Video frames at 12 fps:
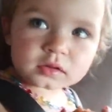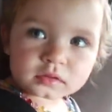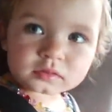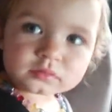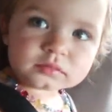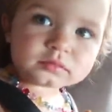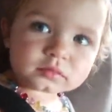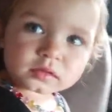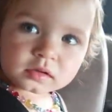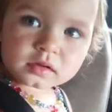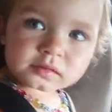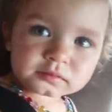and you got a
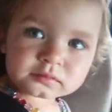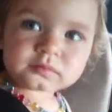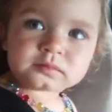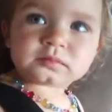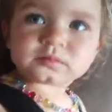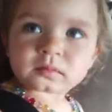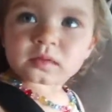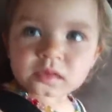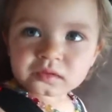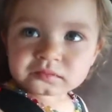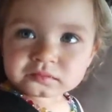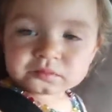donut
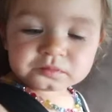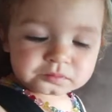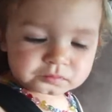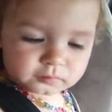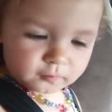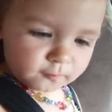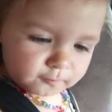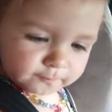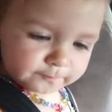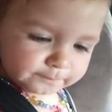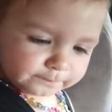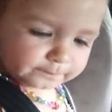hole.
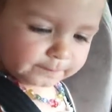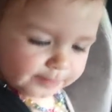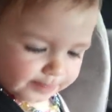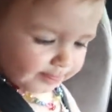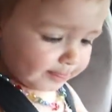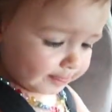Is that good?